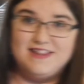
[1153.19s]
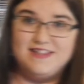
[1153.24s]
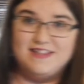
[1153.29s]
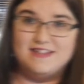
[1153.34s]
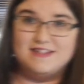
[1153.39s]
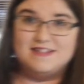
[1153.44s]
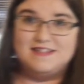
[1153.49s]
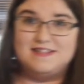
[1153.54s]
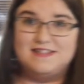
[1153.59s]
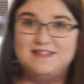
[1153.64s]

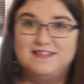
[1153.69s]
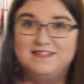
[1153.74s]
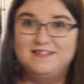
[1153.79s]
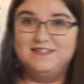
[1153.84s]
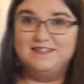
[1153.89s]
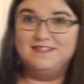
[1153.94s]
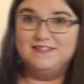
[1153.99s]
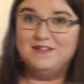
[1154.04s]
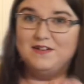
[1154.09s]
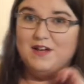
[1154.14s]
this
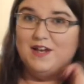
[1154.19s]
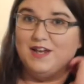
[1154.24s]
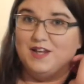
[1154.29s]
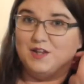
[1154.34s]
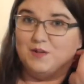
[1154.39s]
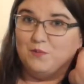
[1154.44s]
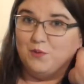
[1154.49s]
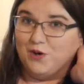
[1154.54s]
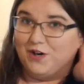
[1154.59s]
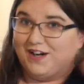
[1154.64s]
in
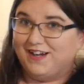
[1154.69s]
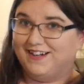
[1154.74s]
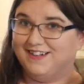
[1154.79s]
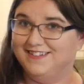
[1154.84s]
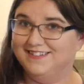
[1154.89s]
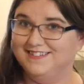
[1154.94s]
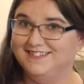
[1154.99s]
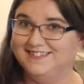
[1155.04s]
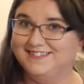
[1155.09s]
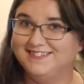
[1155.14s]
the
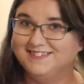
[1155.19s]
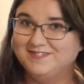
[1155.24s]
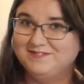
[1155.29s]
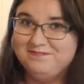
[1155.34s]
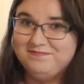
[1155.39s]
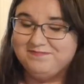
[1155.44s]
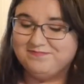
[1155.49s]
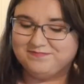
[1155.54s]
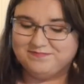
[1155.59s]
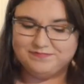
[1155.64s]
morning
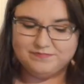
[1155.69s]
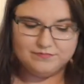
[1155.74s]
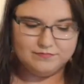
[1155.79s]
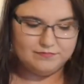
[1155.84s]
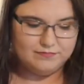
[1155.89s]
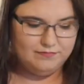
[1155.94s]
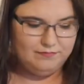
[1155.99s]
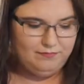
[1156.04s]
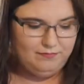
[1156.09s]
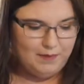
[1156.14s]

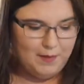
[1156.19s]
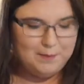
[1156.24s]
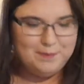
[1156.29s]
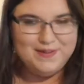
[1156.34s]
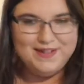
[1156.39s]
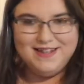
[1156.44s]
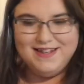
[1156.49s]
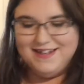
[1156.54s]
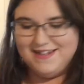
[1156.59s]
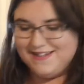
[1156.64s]

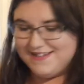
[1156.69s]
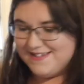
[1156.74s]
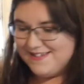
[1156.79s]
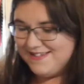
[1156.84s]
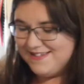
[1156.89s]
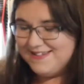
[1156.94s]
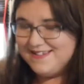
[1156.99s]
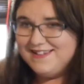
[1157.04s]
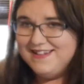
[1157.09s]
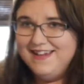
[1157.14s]

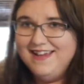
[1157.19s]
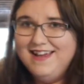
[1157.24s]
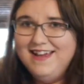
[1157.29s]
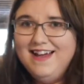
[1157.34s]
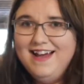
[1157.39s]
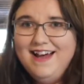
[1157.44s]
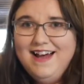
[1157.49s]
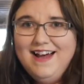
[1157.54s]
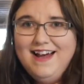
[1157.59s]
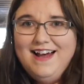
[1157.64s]
because
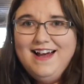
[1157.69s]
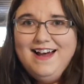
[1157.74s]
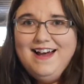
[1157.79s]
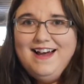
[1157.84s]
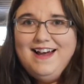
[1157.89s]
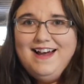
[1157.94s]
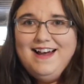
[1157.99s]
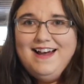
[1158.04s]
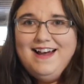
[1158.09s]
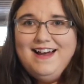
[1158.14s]

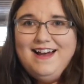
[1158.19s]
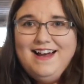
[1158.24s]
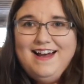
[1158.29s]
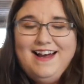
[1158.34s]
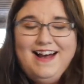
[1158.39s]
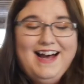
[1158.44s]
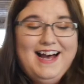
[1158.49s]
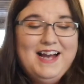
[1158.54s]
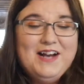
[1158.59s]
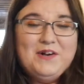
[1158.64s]

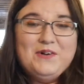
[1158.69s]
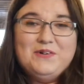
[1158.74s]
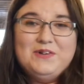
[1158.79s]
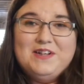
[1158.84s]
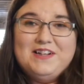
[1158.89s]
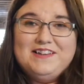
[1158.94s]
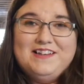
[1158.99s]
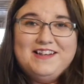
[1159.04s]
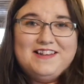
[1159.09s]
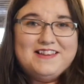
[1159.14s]
I don't
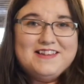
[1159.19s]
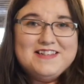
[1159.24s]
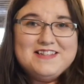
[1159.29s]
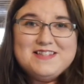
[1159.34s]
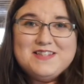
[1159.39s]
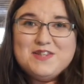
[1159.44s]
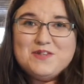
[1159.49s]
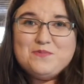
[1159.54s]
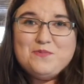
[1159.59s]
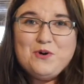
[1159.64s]
look like
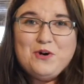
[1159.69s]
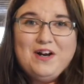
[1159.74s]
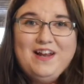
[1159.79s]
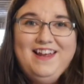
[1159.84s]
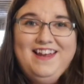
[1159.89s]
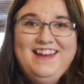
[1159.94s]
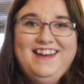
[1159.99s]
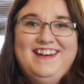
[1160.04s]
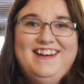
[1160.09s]
this in the morning.